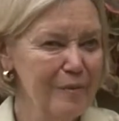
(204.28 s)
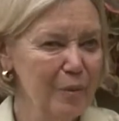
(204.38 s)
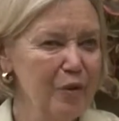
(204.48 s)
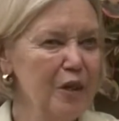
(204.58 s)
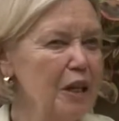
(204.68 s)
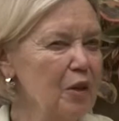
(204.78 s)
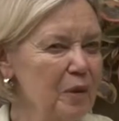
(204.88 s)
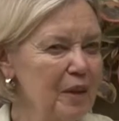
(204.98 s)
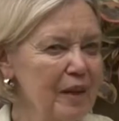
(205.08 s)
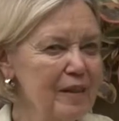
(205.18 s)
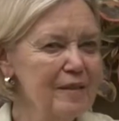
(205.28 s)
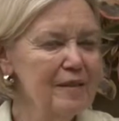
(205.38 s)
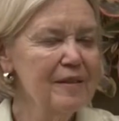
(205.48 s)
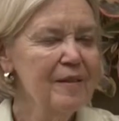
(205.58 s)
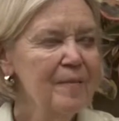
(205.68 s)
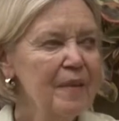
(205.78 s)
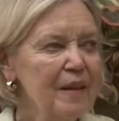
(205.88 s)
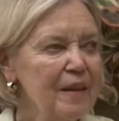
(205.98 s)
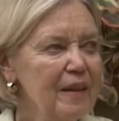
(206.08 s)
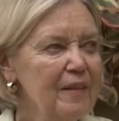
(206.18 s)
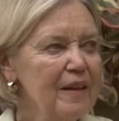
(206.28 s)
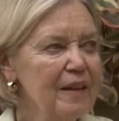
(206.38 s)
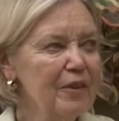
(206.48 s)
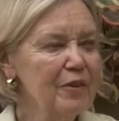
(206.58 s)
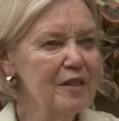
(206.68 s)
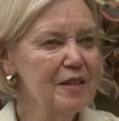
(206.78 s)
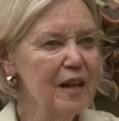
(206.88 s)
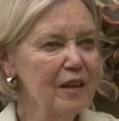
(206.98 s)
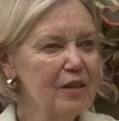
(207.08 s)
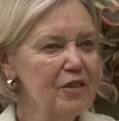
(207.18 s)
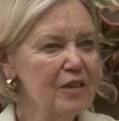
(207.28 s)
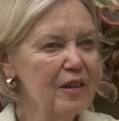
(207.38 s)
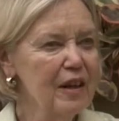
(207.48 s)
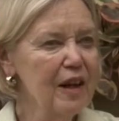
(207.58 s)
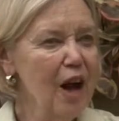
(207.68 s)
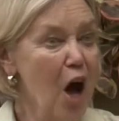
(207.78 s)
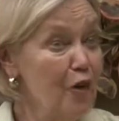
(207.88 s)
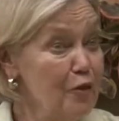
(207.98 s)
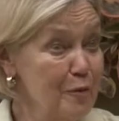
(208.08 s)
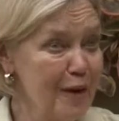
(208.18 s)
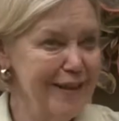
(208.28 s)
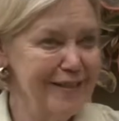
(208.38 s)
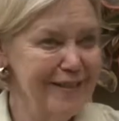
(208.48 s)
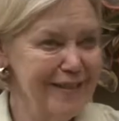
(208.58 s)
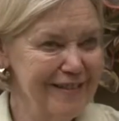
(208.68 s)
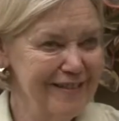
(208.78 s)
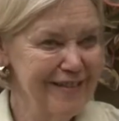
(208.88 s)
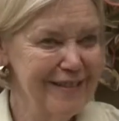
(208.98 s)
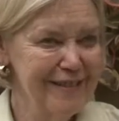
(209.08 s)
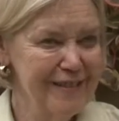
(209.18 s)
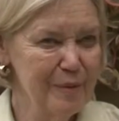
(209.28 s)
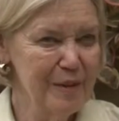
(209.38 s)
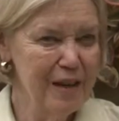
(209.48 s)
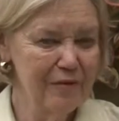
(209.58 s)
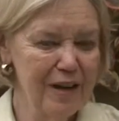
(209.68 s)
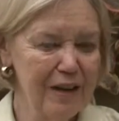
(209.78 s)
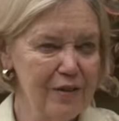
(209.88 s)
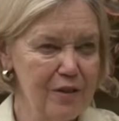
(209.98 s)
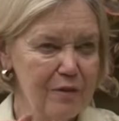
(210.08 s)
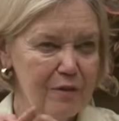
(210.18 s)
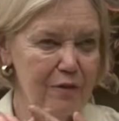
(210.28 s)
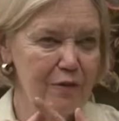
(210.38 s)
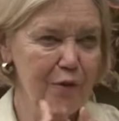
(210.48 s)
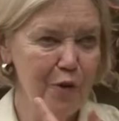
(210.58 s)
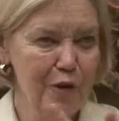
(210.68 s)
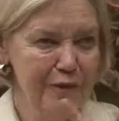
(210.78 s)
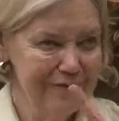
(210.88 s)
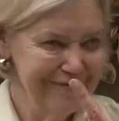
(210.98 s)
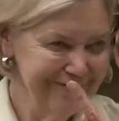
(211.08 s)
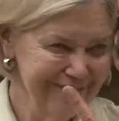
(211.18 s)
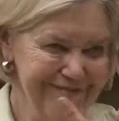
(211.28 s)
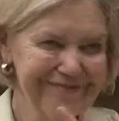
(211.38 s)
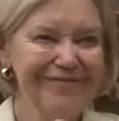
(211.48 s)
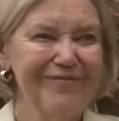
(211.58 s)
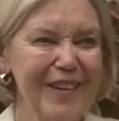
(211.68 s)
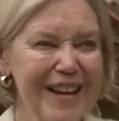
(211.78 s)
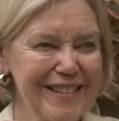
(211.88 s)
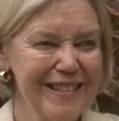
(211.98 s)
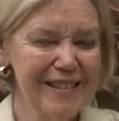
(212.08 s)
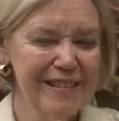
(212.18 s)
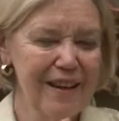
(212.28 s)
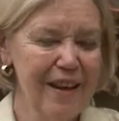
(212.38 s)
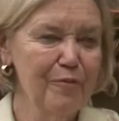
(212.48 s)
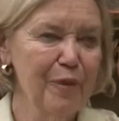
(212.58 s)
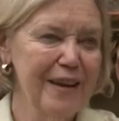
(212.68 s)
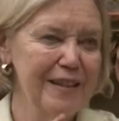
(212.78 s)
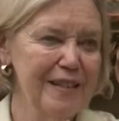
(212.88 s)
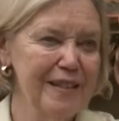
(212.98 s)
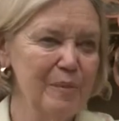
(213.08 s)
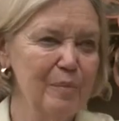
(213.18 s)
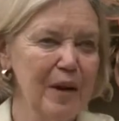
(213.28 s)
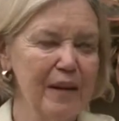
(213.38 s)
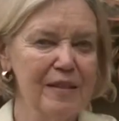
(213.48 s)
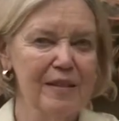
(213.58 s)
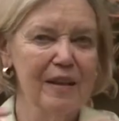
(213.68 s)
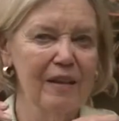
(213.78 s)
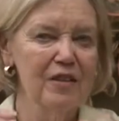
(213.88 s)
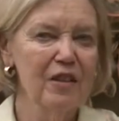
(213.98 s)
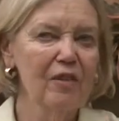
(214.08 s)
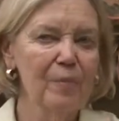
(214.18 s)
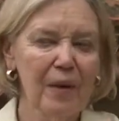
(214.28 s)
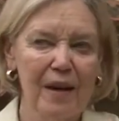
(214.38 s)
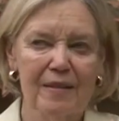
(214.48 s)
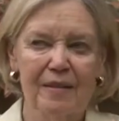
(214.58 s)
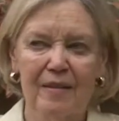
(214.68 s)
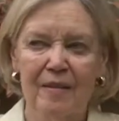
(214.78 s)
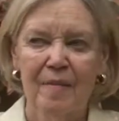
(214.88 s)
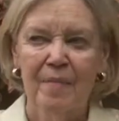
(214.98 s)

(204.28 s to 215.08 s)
with an inquiry lens. And the other is knowledge of practice. So we have knowledge for practice, of practice, and in practice. Knowledge of practice